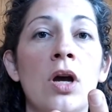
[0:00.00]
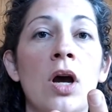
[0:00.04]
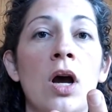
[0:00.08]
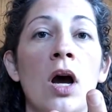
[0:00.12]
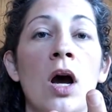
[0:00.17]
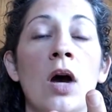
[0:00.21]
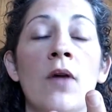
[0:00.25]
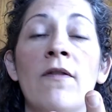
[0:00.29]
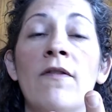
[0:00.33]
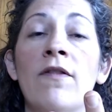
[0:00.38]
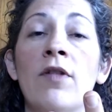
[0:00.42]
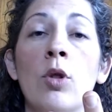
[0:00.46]

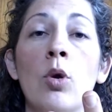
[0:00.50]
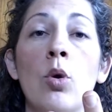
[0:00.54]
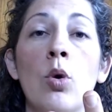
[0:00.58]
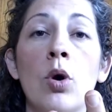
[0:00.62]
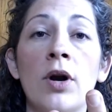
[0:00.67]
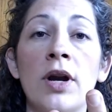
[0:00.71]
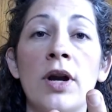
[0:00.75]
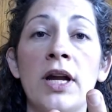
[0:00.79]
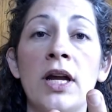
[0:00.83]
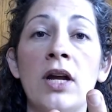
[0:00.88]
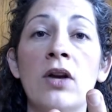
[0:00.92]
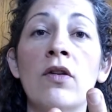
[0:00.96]
a
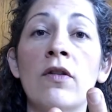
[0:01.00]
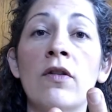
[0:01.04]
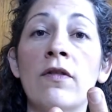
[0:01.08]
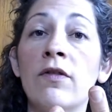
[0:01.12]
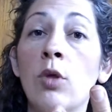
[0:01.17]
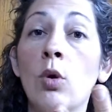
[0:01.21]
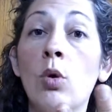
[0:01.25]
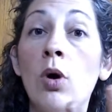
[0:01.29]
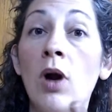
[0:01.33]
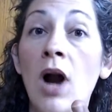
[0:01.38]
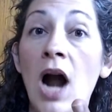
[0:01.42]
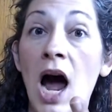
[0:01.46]
fluorine or
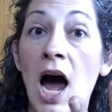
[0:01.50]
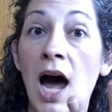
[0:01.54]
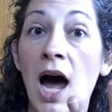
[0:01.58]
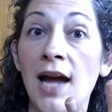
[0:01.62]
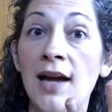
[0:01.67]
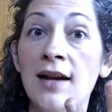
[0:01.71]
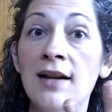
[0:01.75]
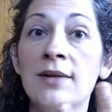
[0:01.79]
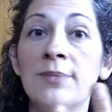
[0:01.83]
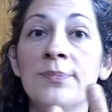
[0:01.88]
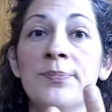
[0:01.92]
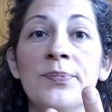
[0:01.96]

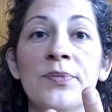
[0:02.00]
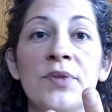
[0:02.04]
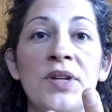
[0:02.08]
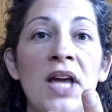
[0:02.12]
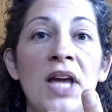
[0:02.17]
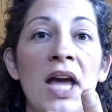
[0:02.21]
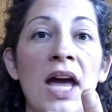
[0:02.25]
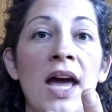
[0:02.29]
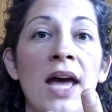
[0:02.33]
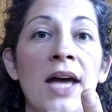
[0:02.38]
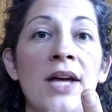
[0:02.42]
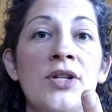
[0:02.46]
fluoride,
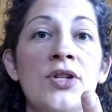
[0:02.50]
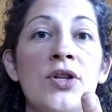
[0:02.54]
okay?